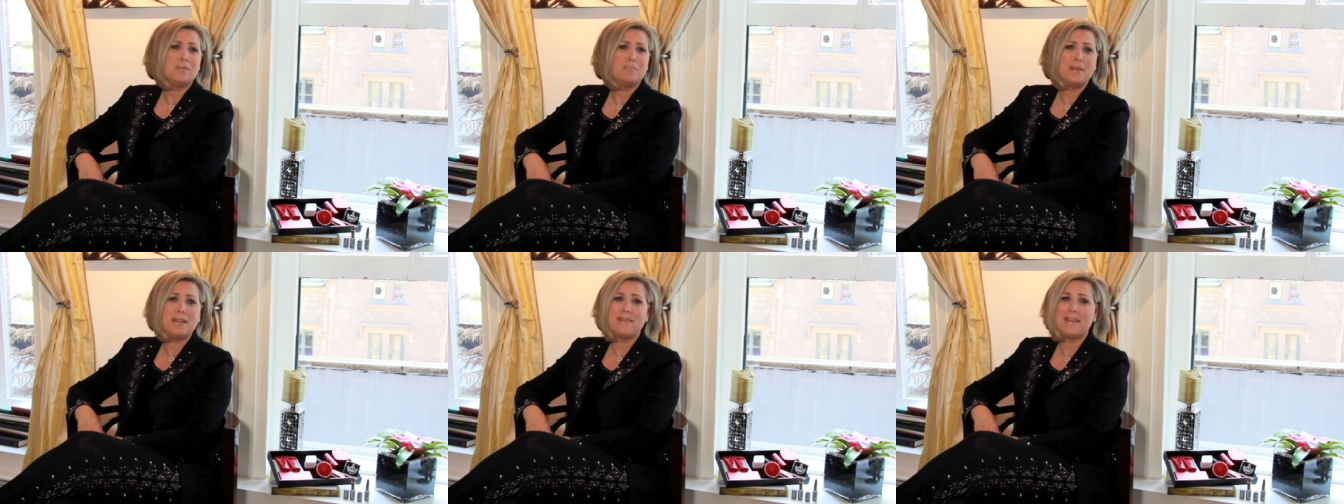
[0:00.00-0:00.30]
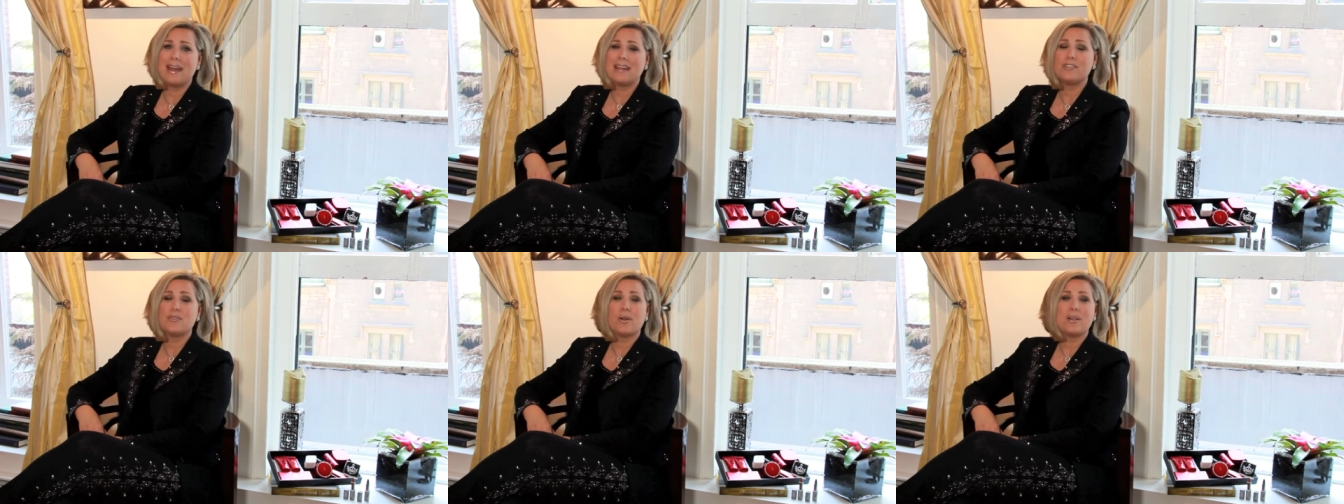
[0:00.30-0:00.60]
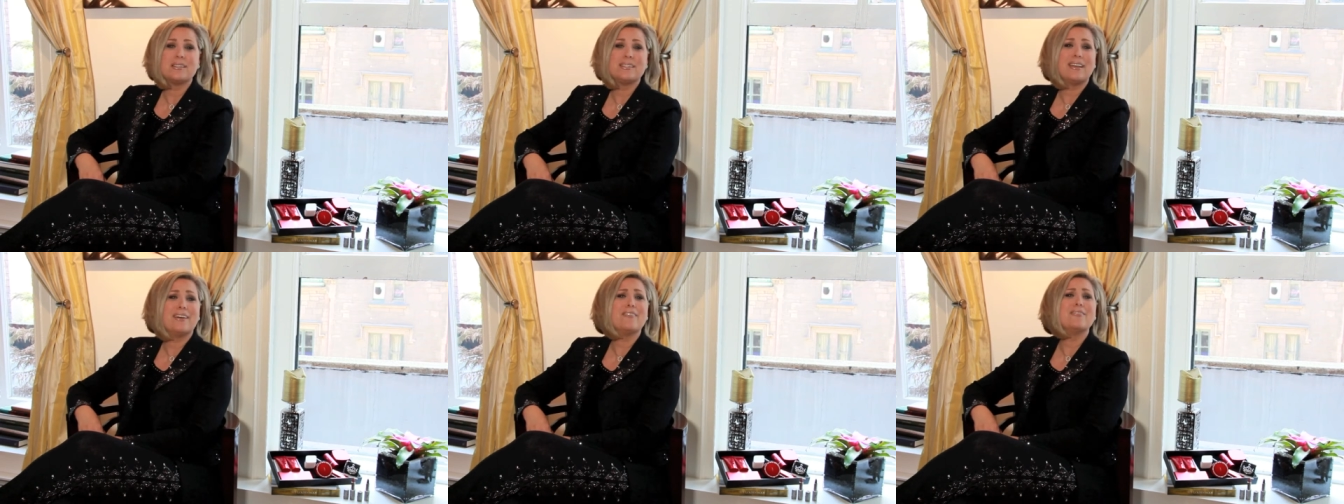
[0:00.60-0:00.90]
be that to
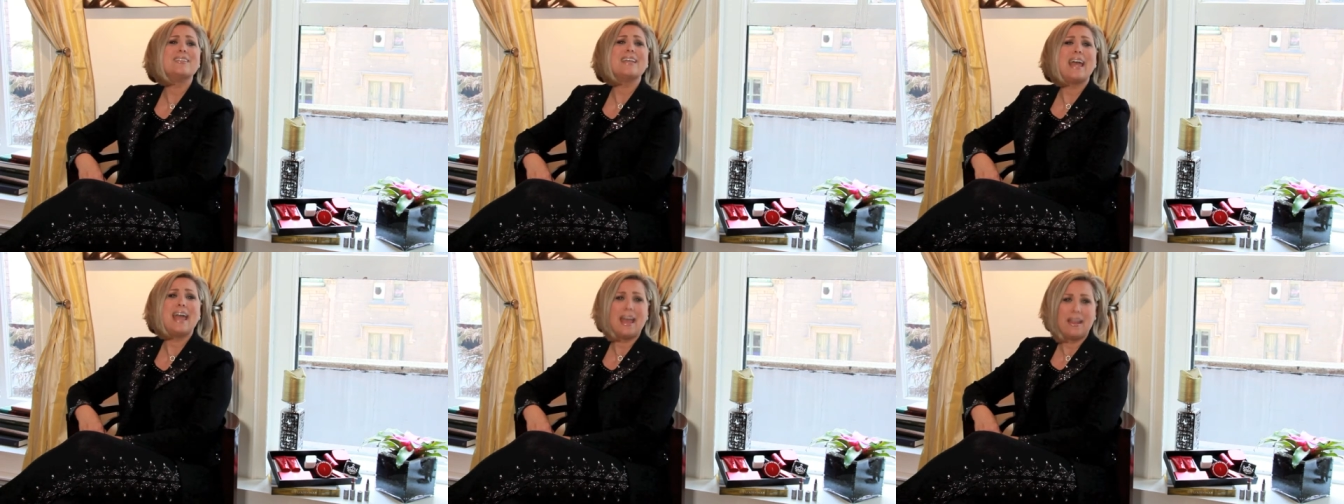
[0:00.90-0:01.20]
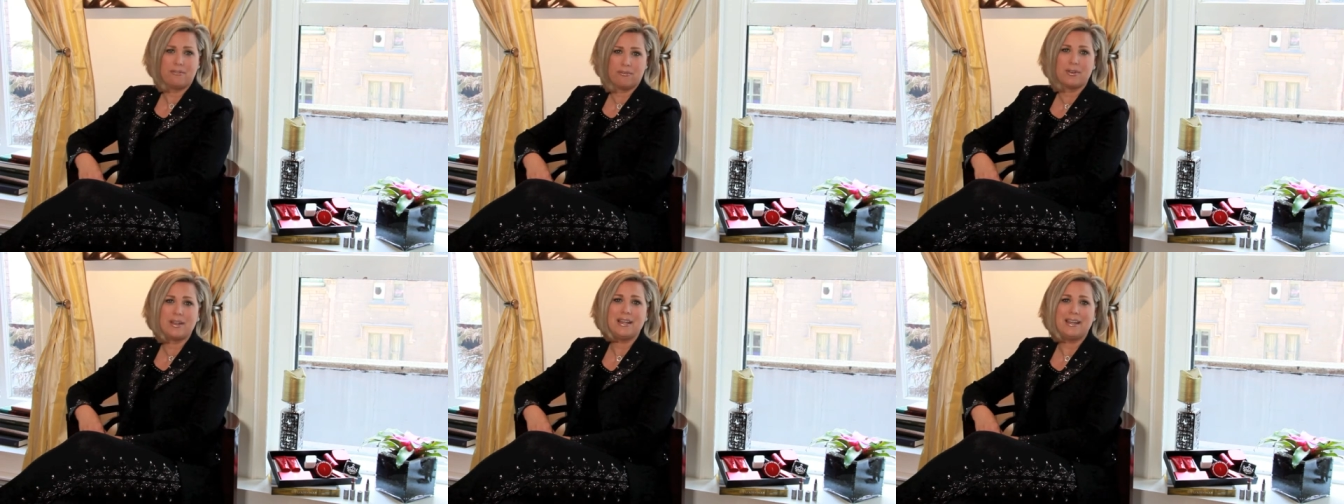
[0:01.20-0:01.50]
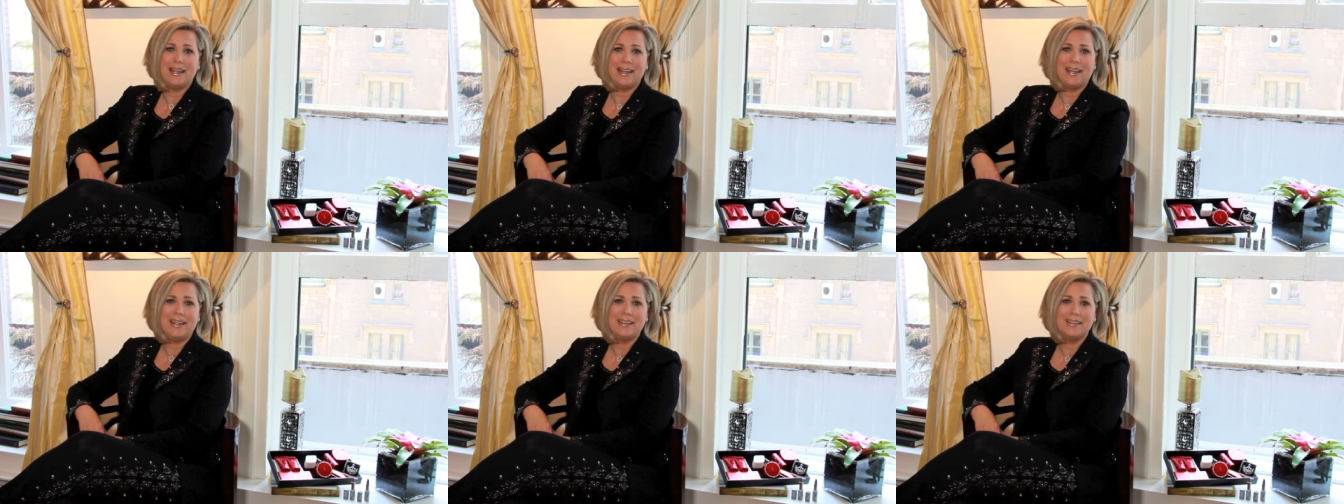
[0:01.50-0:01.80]
ourselves every
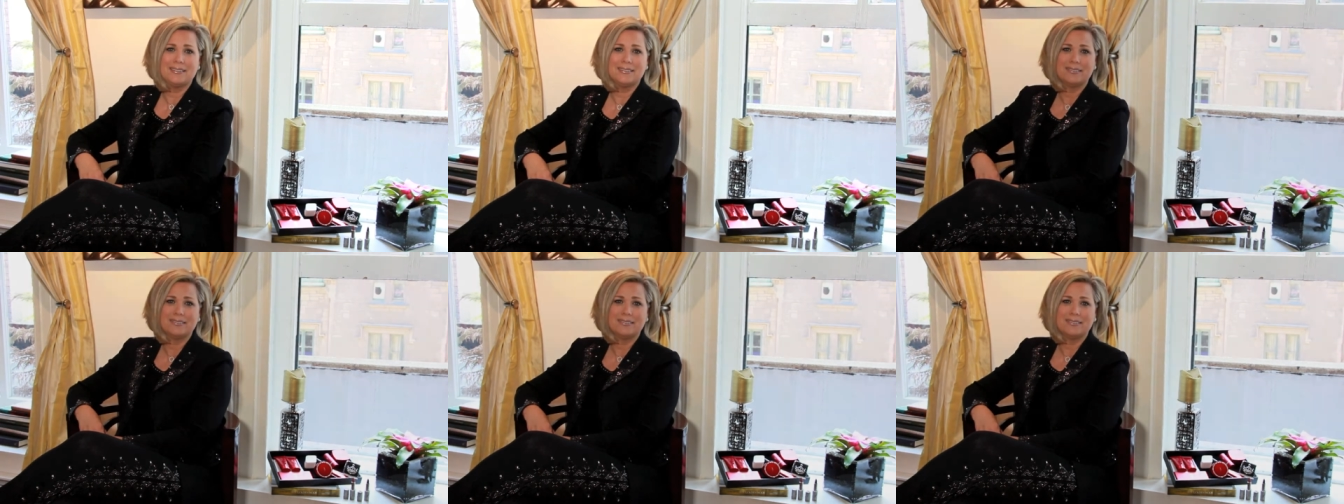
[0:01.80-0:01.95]
day.